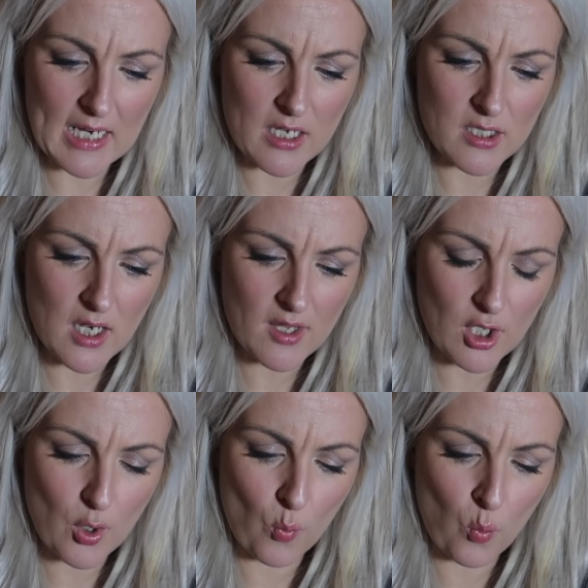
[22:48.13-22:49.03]

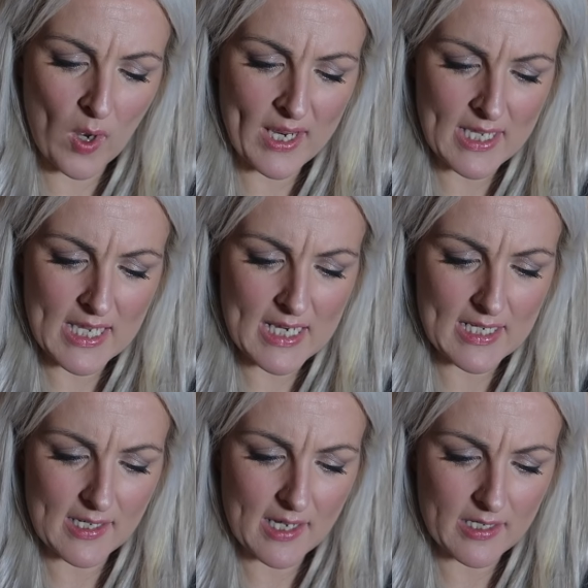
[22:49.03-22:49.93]
Another Winky
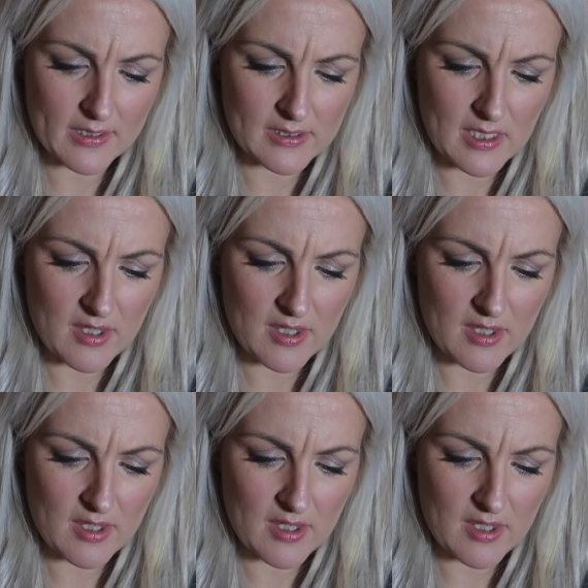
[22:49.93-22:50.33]
Luxe.